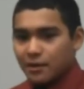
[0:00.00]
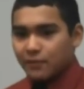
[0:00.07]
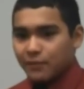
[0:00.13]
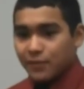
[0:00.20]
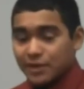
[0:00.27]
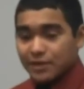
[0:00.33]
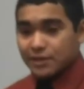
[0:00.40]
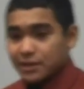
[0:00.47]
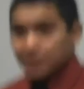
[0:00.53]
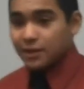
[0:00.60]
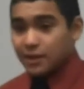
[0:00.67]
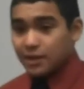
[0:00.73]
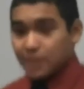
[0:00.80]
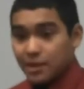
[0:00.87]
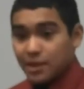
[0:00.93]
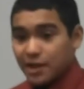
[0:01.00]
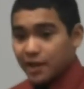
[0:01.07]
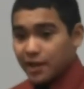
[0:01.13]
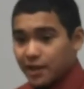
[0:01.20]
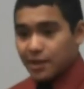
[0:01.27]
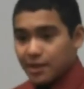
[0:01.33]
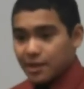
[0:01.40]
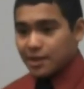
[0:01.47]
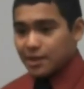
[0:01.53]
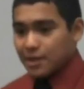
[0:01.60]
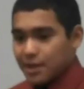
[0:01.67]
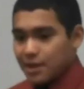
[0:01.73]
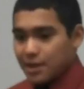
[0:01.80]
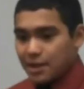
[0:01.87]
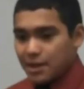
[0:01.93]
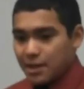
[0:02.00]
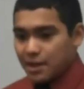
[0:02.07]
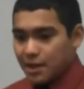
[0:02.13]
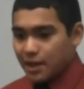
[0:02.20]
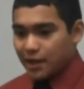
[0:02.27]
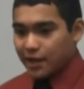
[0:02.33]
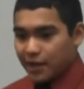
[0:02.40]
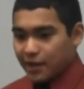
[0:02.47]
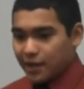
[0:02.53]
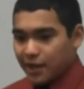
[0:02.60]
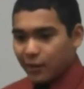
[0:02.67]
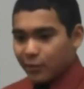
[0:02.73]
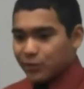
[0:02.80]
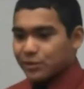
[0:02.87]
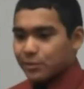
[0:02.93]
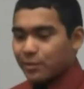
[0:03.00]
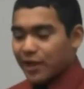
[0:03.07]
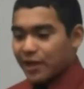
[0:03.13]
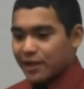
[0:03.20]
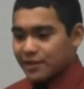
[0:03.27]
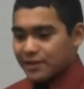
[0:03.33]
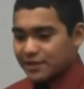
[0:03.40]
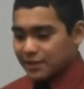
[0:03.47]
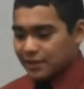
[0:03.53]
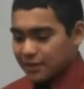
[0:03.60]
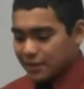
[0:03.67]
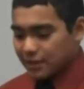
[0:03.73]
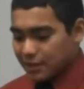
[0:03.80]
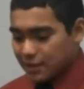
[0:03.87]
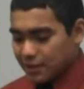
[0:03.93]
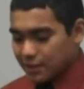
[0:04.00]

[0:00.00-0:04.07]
physically. I was a mess, and